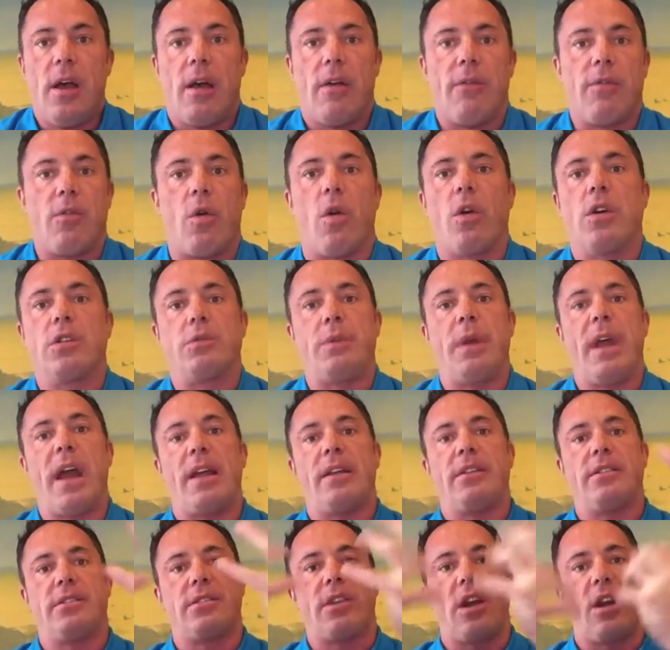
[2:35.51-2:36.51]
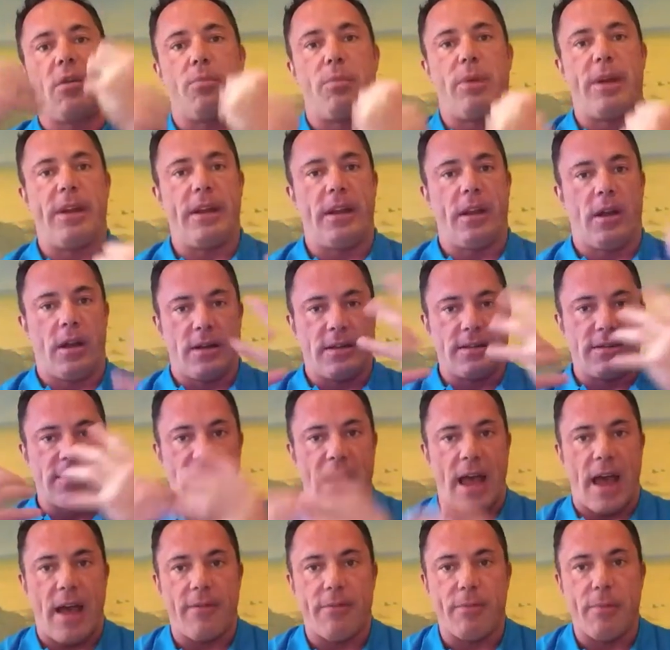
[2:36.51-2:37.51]
of course, we had to start bringing on
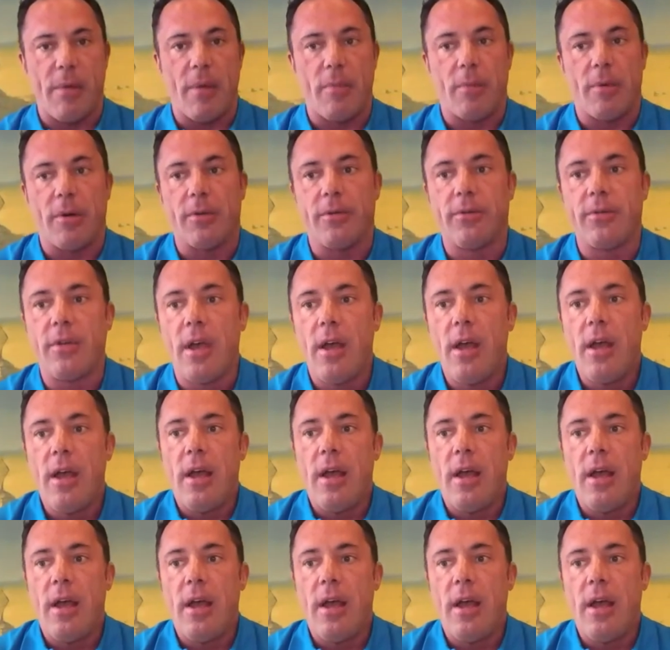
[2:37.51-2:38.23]
staff members.